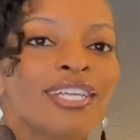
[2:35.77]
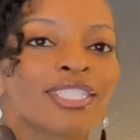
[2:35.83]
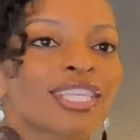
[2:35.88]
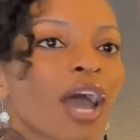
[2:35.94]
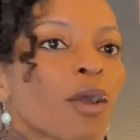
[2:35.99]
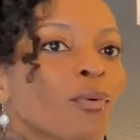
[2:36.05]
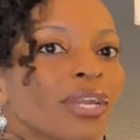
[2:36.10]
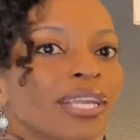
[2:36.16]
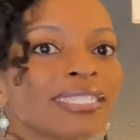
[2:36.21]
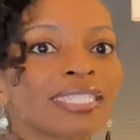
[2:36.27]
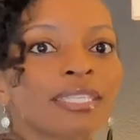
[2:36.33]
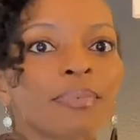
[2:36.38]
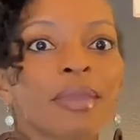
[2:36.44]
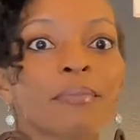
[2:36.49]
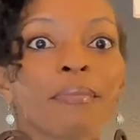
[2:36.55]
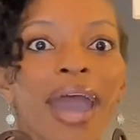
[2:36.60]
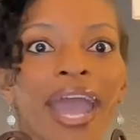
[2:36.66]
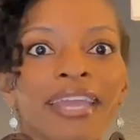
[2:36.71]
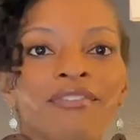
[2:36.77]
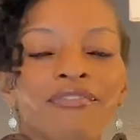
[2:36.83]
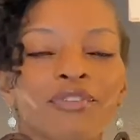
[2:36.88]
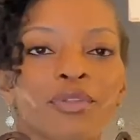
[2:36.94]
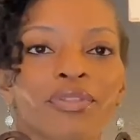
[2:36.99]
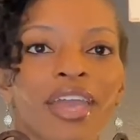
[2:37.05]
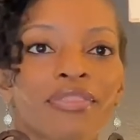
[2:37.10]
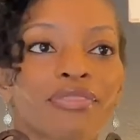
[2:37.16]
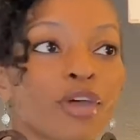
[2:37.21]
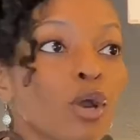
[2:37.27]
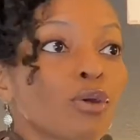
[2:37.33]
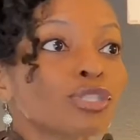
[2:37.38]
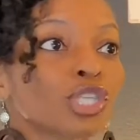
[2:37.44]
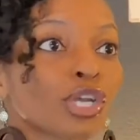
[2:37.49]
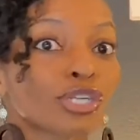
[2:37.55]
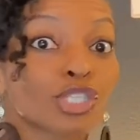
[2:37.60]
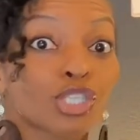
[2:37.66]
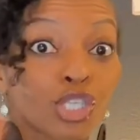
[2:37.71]
So I want us to be mindful that those
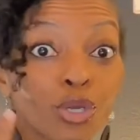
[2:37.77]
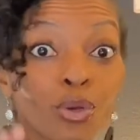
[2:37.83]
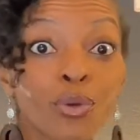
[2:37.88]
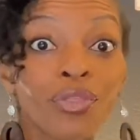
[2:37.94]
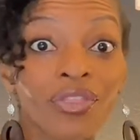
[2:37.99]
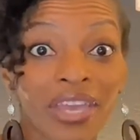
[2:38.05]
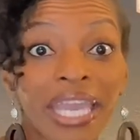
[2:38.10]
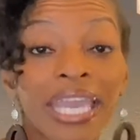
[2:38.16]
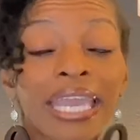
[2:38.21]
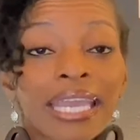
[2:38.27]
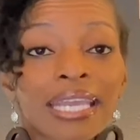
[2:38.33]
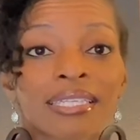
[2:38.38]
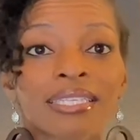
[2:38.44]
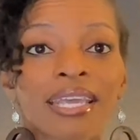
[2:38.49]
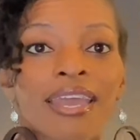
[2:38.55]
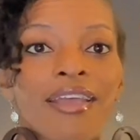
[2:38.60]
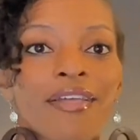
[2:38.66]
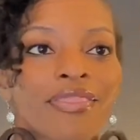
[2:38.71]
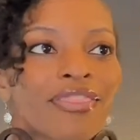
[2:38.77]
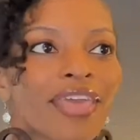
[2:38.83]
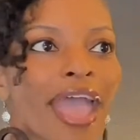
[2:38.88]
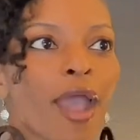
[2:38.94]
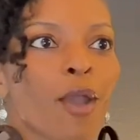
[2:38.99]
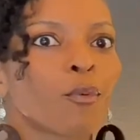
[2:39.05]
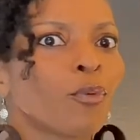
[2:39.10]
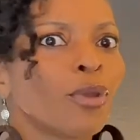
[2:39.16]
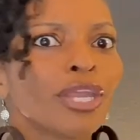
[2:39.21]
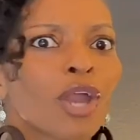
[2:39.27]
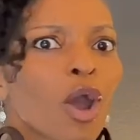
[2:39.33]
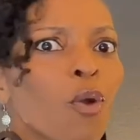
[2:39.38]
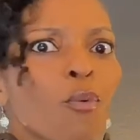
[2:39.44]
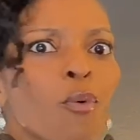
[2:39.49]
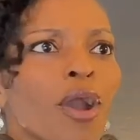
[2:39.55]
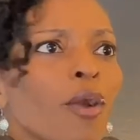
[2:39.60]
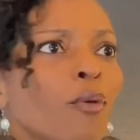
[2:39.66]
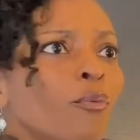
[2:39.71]
are two things that we
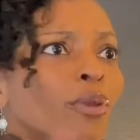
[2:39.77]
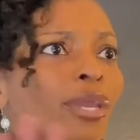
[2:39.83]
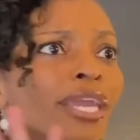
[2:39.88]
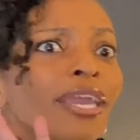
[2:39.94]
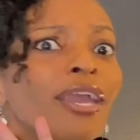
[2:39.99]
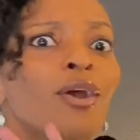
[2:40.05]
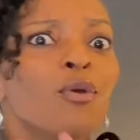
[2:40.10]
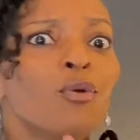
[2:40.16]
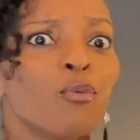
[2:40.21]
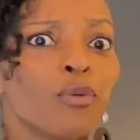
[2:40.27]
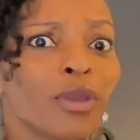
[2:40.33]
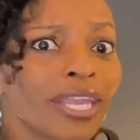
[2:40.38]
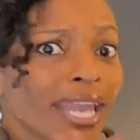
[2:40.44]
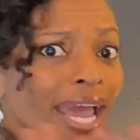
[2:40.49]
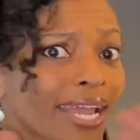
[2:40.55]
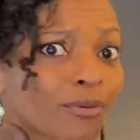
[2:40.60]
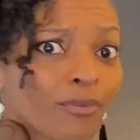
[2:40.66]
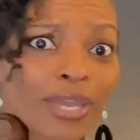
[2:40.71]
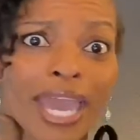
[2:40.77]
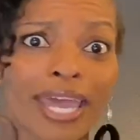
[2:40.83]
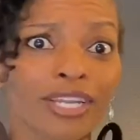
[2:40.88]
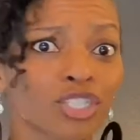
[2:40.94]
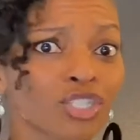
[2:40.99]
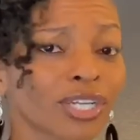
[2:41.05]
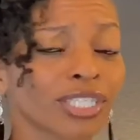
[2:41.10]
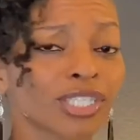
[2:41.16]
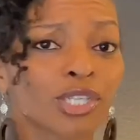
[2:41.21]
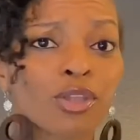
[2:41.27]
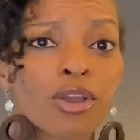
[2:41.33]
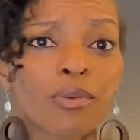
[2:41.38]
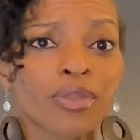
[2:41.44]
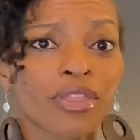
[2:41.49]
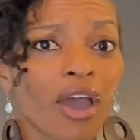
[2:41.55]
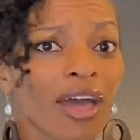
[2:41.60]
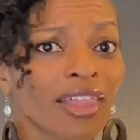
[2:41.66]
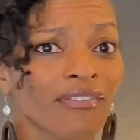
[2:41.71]
don't want. We got to trust the Lord
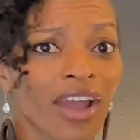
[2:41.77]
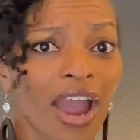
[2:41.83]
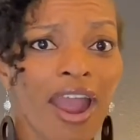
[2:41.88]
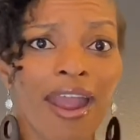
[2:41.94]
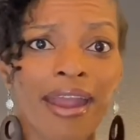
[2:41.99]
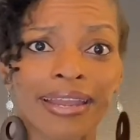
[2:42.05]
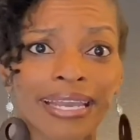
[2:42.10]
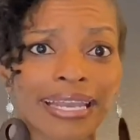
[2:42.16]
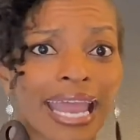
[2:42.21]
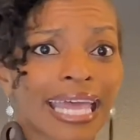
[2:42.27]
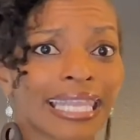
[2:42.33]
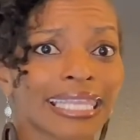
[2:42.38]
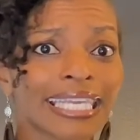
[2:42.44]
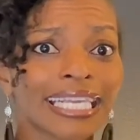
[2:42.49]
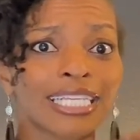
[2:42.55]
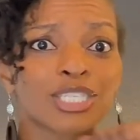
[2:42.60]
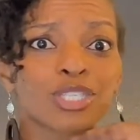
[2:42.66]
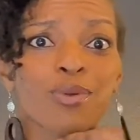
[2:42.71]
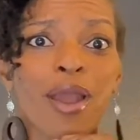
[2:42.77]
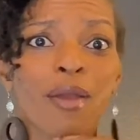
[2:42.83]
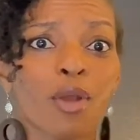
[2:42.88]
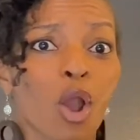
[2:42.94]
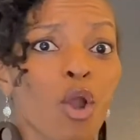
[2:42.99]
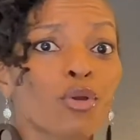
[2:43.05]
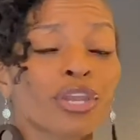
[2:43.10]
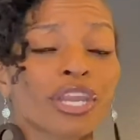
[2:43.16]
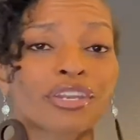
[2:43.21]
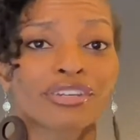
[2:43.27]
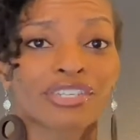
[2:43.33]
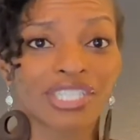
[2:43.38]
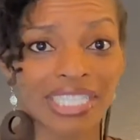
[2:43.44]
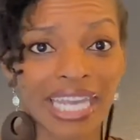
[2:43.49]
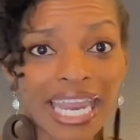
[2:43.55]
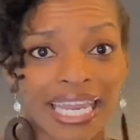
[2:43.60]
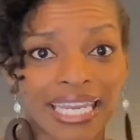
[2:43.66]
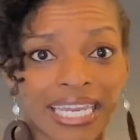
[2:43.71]
with all of our heart and not lean to our own
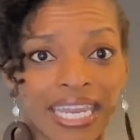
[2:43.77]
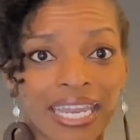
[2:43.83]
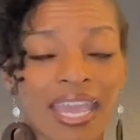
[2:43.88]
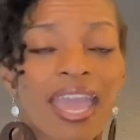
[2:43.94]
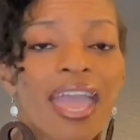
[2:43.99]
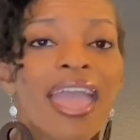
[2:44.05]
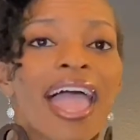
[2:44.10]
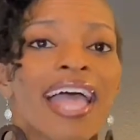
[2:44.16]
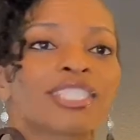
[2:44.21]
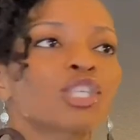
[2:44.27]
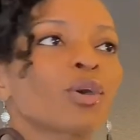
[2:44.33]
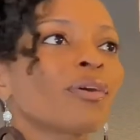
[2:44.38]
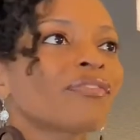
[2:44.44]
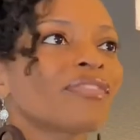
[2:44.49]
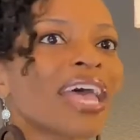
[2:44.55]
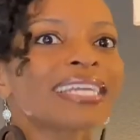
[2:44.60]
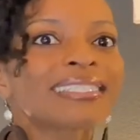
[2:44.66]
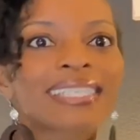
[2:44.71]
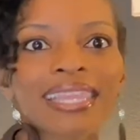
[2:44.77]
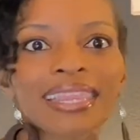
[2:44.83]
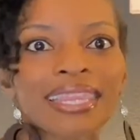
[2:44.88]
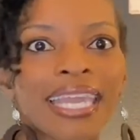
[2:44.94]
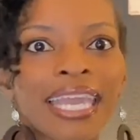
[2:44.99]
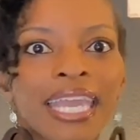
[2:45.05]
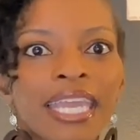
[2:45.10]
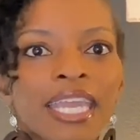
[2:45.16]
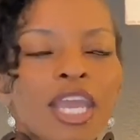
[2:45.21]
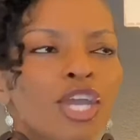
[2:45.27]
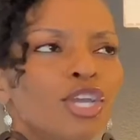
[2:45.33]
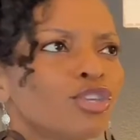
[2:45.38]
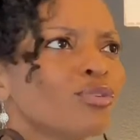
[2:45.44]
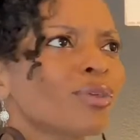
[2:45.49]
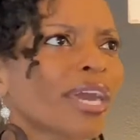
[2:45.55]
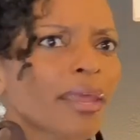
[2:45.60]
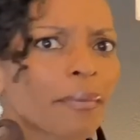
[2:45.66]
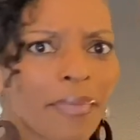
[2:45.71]
understanding. And so if that's a thing,
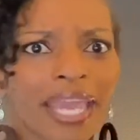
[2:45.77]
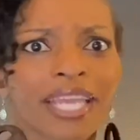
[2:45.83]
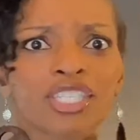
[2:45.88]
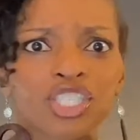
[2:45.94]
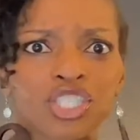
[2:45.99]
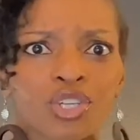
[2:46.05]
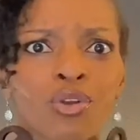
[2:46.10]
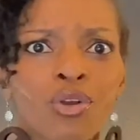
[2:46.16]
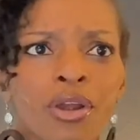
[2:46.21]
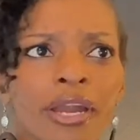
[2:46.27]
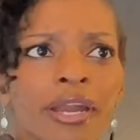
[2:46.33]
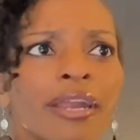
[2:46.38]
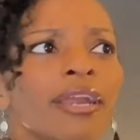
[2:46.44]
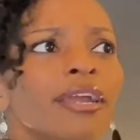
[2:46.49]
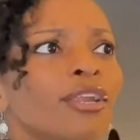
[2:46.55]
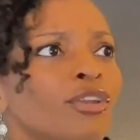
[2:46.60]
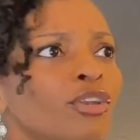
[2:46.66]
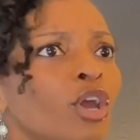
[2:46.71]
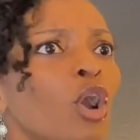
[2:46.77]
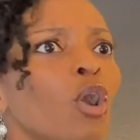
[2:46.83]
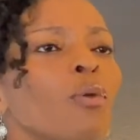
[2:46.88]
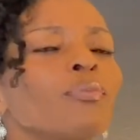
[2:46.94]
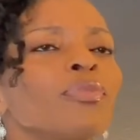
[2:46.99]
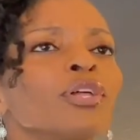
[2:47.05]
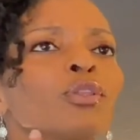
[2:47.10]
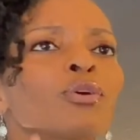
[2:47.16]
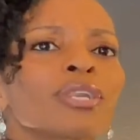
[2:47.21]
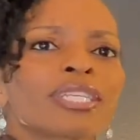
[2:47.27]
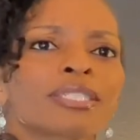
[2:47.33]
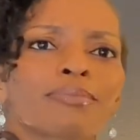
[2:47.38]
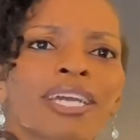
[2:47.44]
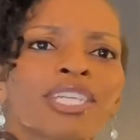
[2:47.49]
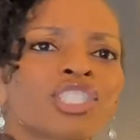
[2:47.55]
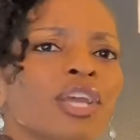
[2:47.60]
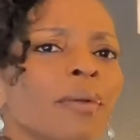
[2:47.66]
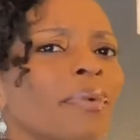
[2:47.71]
you got to make sure, nope, the Lord is
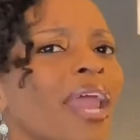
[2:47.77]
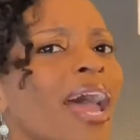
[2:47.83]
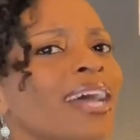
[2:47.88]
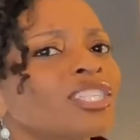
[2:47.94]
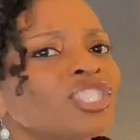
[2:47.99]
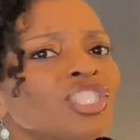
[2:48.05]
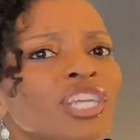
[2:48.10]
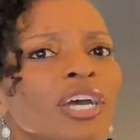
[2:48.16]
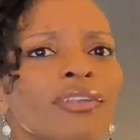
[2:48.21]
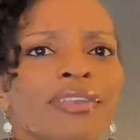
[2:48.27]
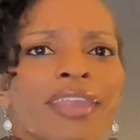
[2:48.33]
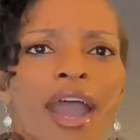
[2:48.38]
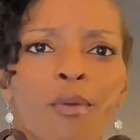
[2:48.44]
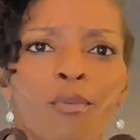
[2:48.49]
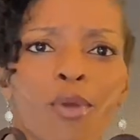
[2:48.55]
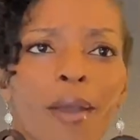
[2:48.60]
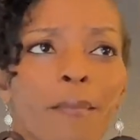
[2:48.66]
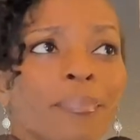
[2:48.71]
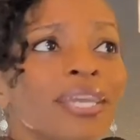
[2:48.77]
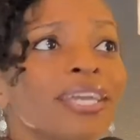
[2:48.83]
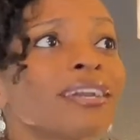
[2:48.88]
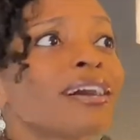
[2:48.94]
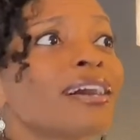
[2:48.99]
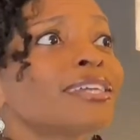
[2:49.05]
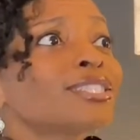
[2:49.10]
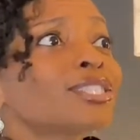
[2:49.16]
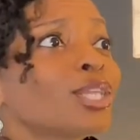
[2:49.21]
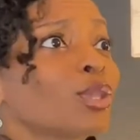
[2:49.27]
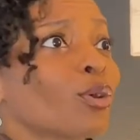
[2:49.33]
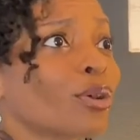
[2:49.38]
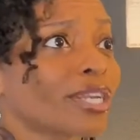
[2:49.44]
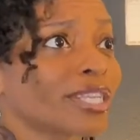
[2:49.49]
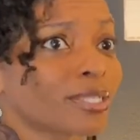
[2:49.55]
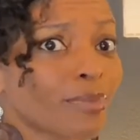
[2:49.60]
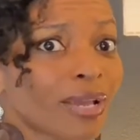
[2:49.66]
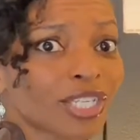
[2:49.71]
my shepherd. I shall not want. Because the
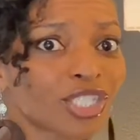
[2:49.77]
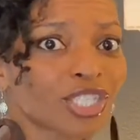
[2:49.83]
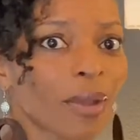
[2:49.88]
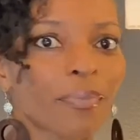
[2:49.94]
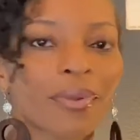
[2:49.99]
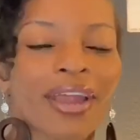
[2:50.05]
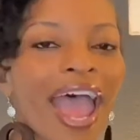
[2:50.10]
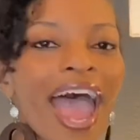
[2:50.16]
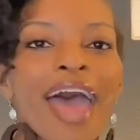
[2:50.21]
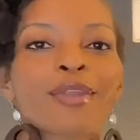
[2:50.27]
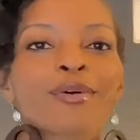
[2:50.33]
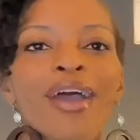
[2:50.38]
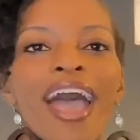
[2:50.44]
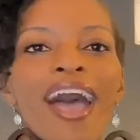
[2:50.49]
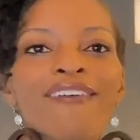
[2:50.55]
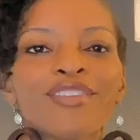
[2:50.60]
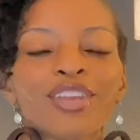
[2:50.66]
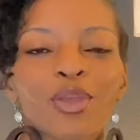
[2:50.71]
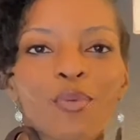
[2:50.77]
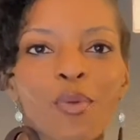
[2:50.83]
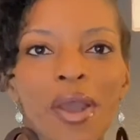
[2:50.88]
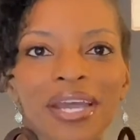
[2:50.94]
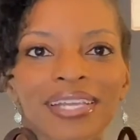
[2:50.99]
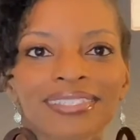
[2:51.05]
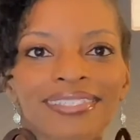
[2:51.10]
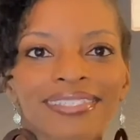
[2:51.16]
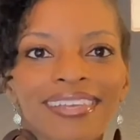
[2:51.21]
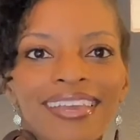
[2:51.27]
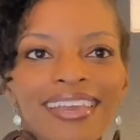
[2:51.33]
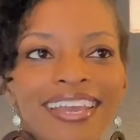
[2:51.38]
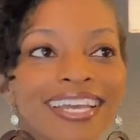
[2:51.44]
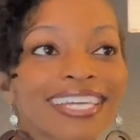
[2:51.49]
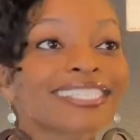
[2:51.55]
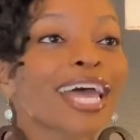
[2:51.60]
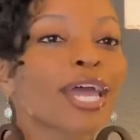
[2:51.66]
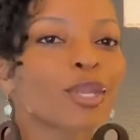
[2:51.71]
Lord is my shepherd, I don't have any wants
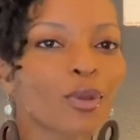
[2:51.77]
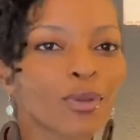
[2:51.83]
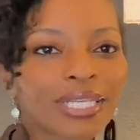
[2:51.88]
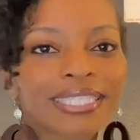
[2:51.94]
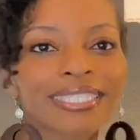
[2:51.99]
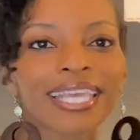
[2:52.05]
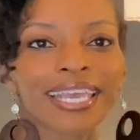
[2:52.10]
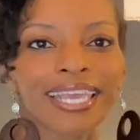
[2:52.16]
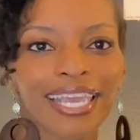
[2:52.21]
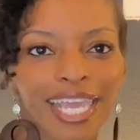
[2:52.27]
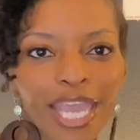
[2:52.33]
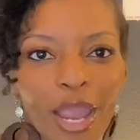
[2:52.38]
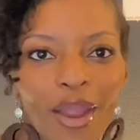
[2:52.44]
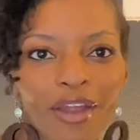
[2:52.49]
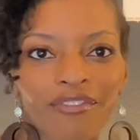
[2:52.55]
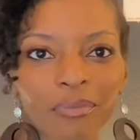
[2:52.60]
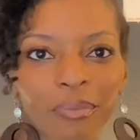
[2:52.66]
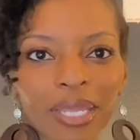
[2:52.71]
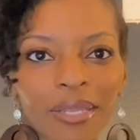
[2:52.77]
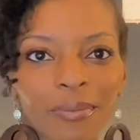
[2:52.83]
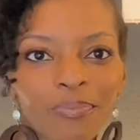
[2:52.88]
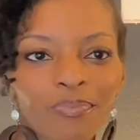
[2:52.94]
because I know he's taking care of me.